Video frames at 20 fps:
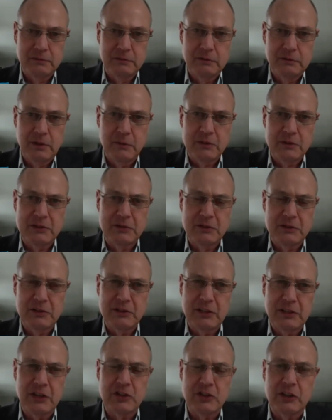it was
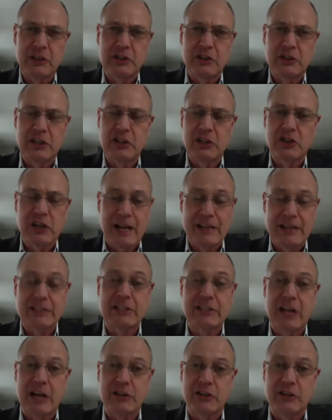essentially Xi
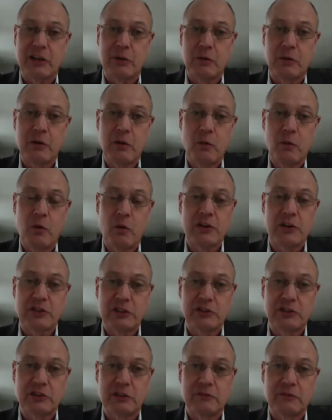chastising
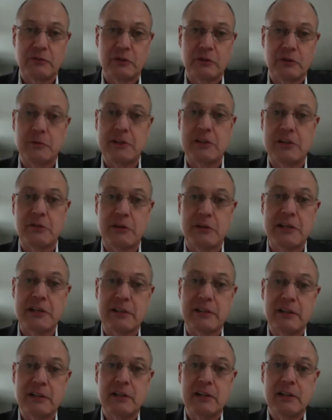Washington for the
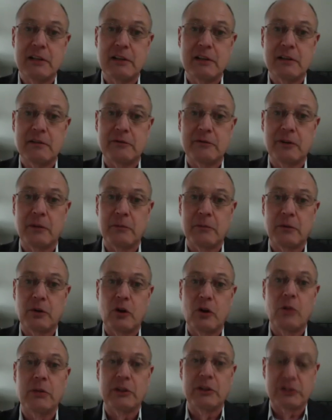retreat from
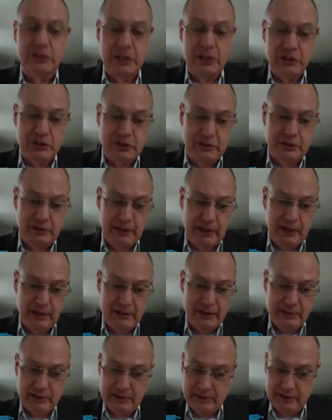globalization
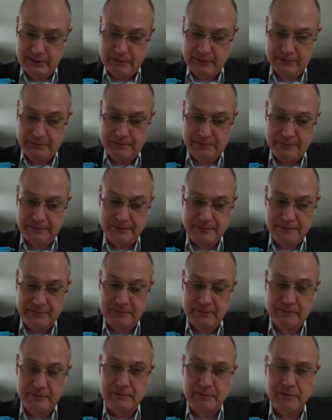and
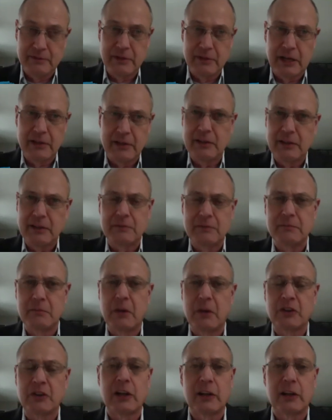
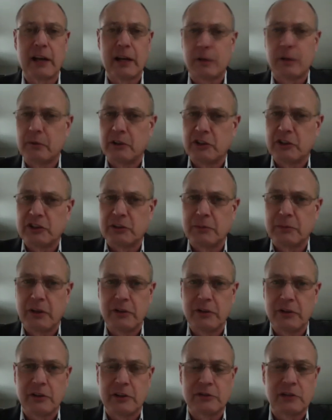multilateralism
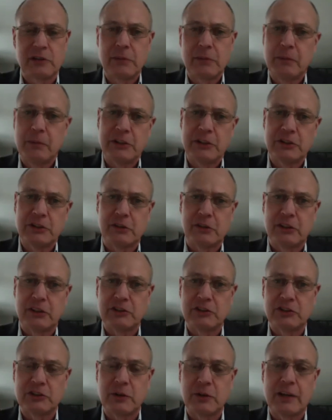under the Trump
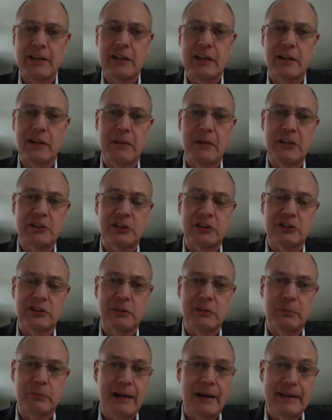administration. So I think the message
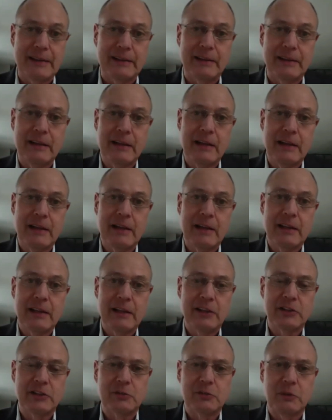to Biden
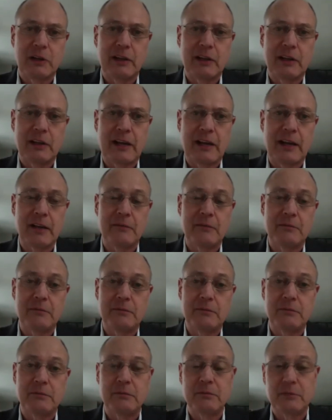is really kind
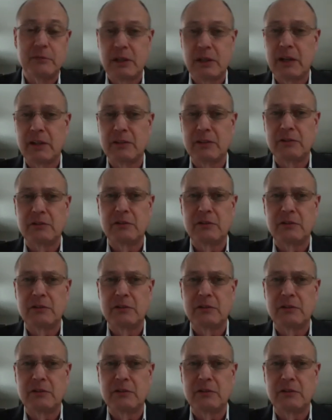of